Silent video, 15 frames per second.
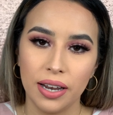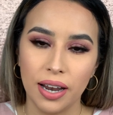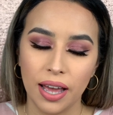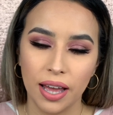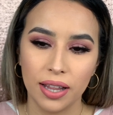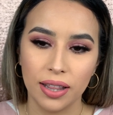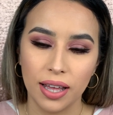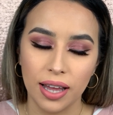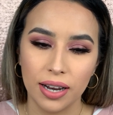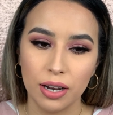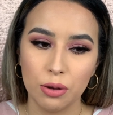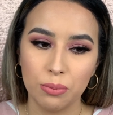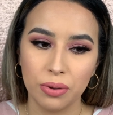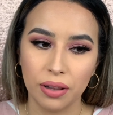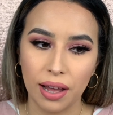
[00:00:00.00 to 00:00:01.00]
And
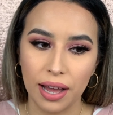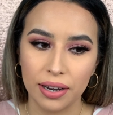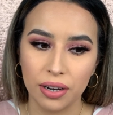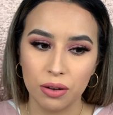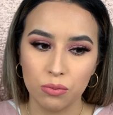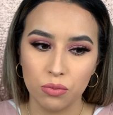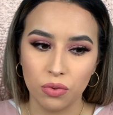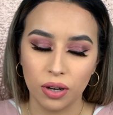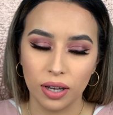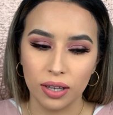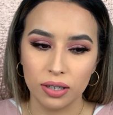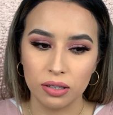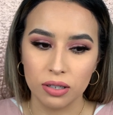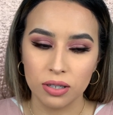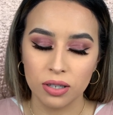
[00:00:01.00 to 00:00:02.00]
then platinum
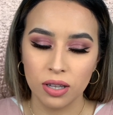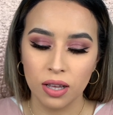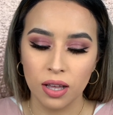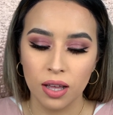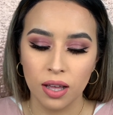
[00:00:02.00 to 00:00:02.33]
was